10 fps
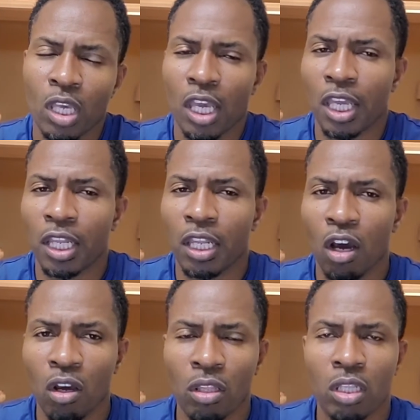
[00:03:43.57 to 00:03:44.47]
And
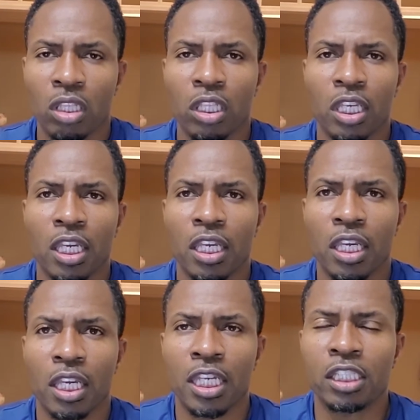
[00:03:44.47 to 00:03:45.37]

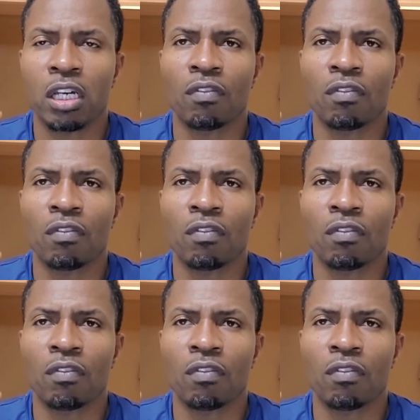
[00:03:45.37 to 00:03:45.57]
each